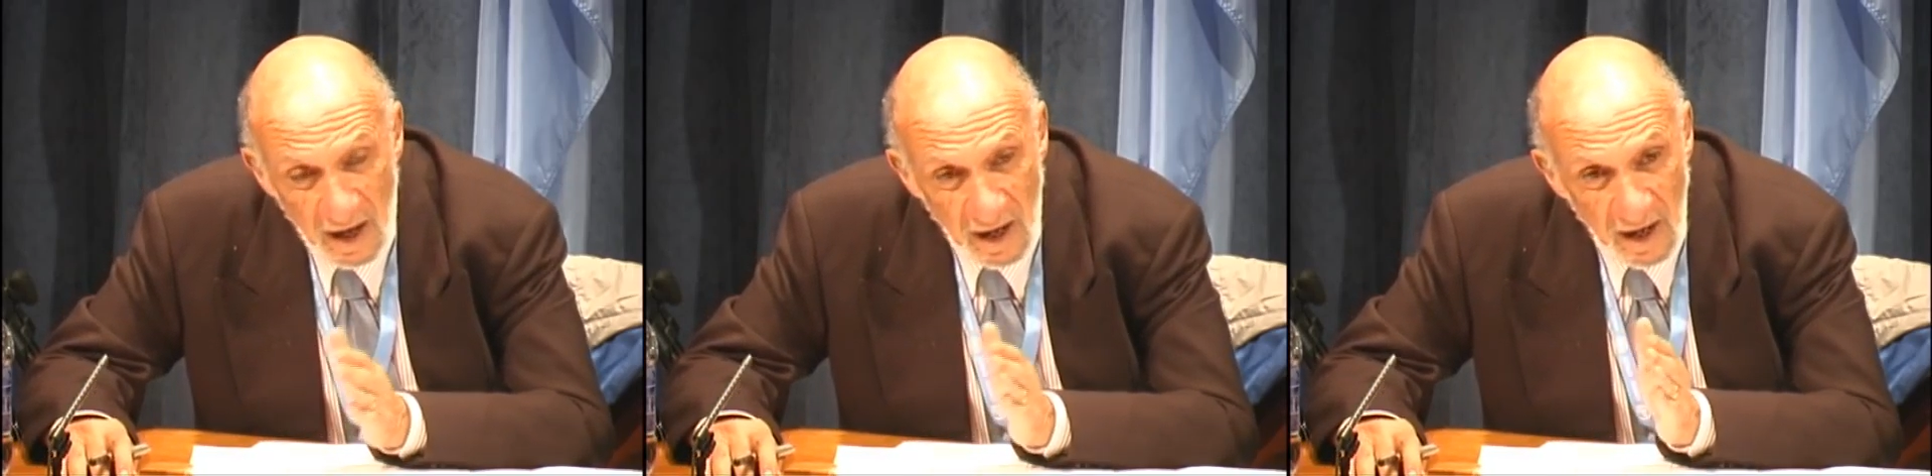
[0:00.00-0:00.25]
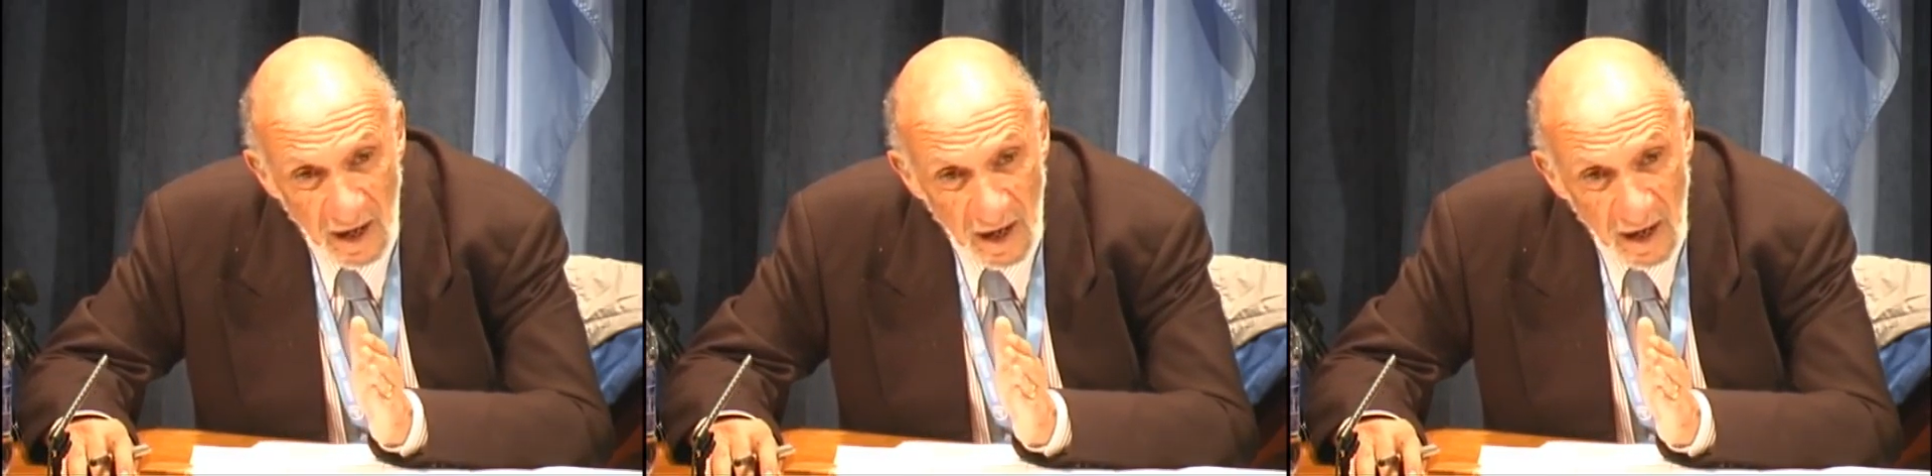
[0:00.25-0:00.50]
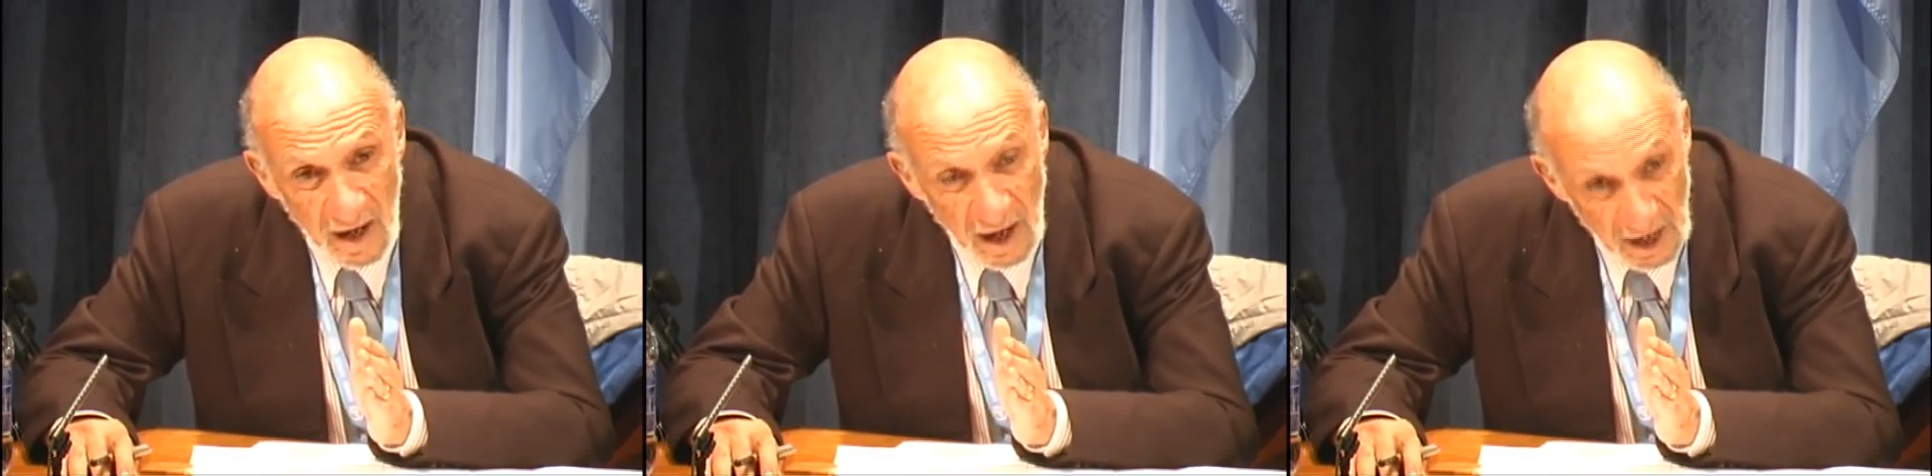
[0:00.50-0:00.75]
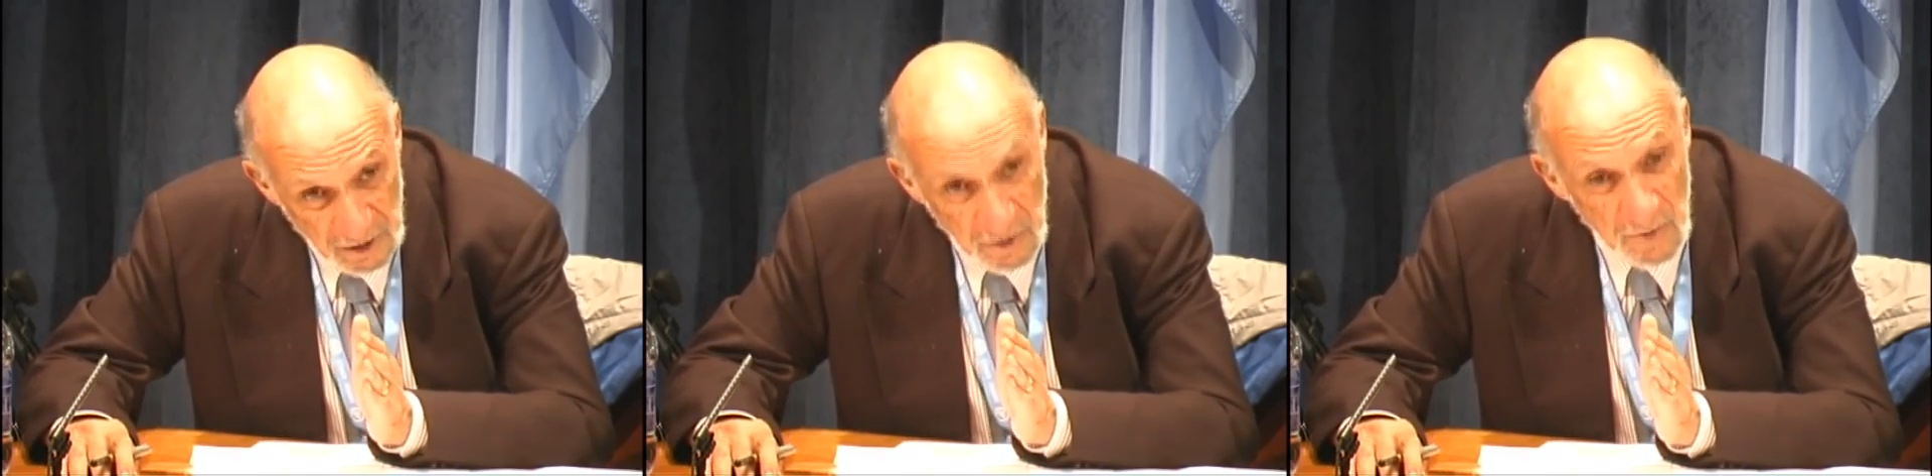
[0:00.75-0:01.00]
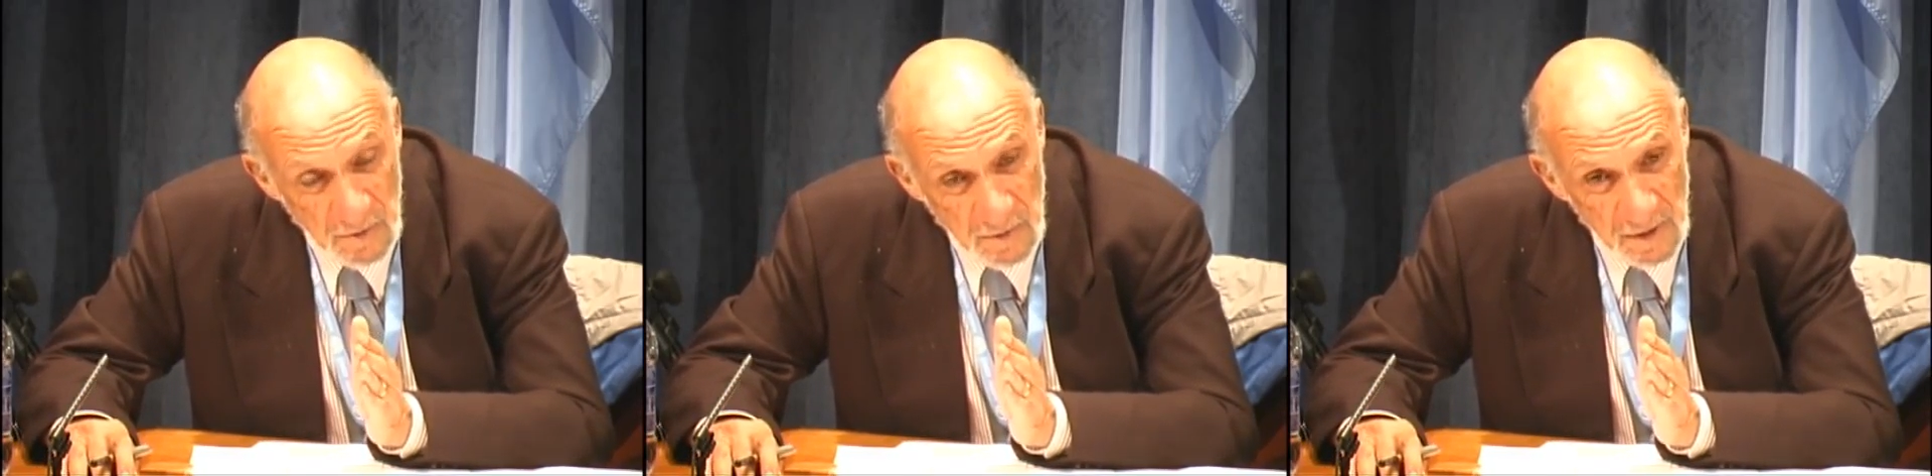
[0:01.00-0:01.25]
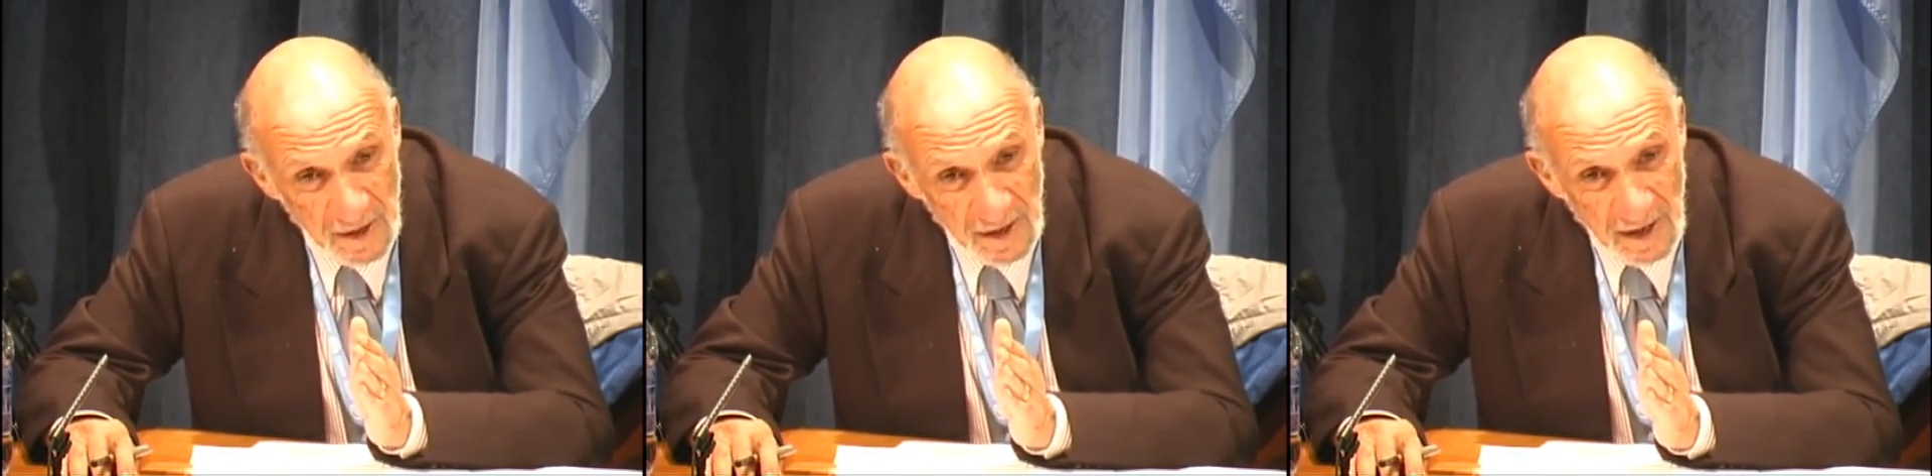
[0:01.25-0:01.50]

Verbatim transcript: uh, I do